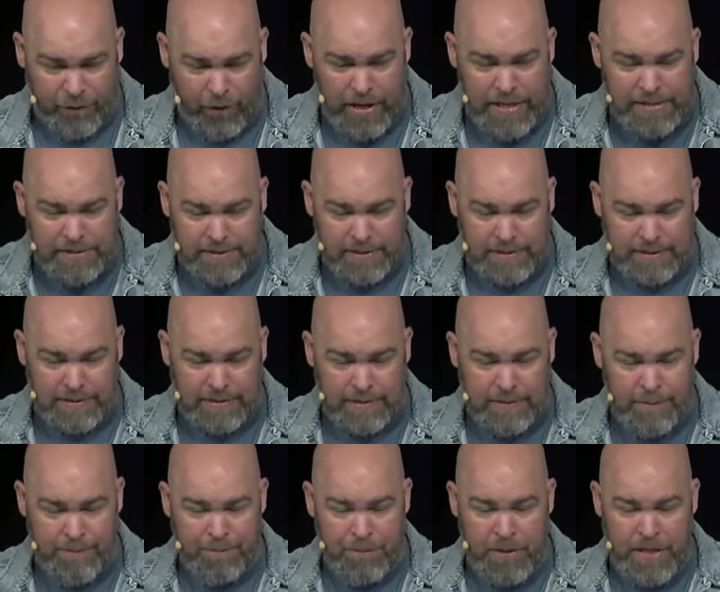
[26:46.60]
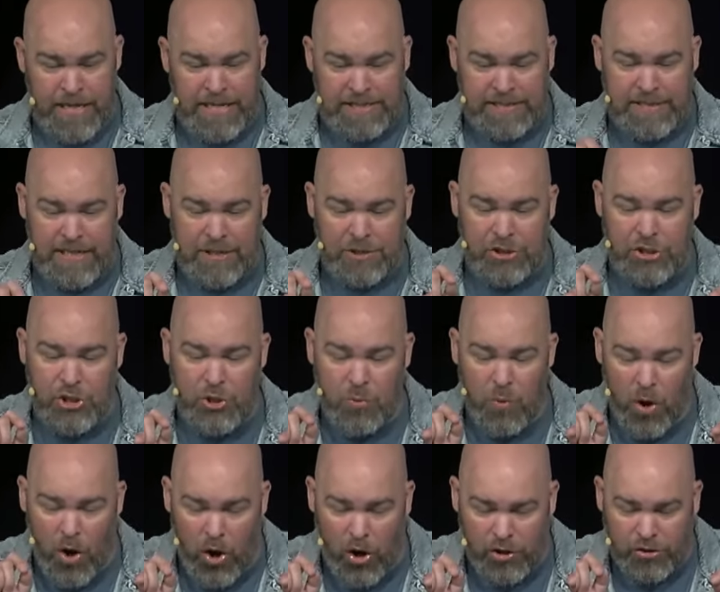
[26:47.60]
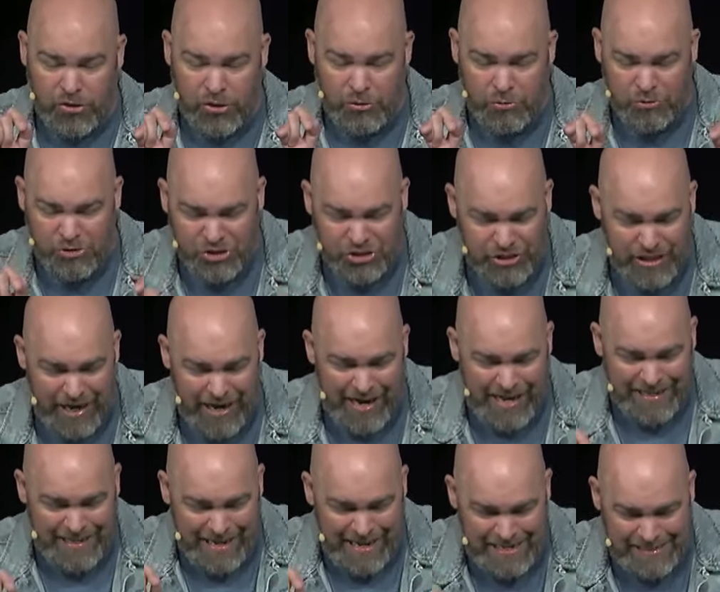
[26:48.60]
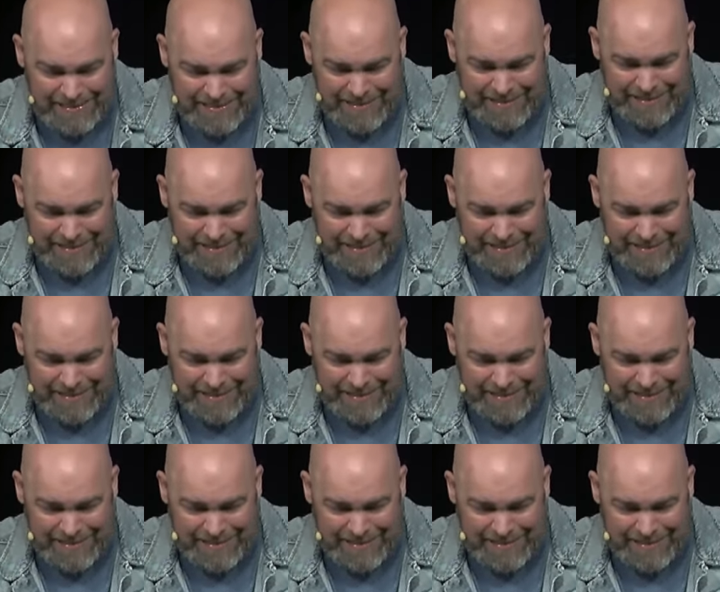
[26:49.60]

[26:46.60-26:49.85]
phrases. He says, You are to shine as